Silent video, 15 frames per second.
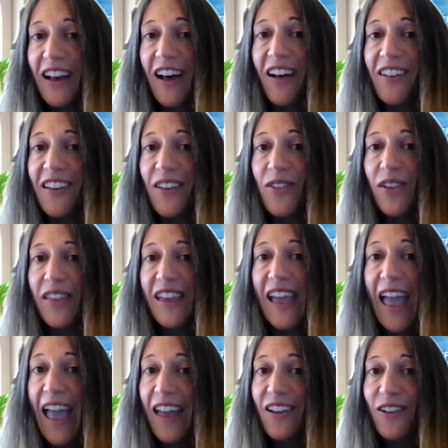I'll give you
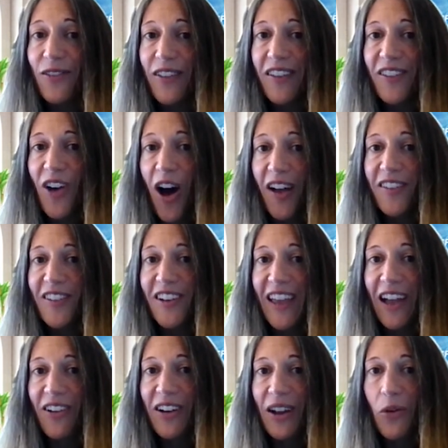the end of this cost
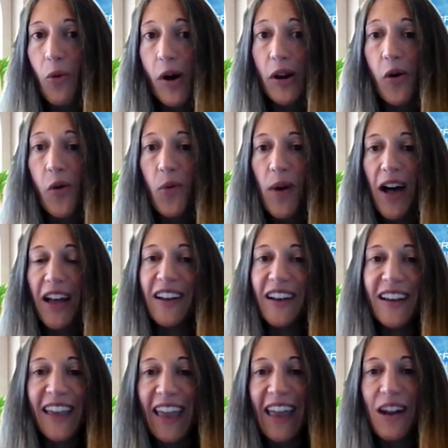accounting 101
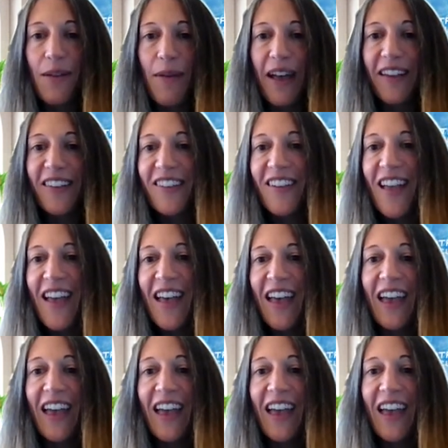in cannabis.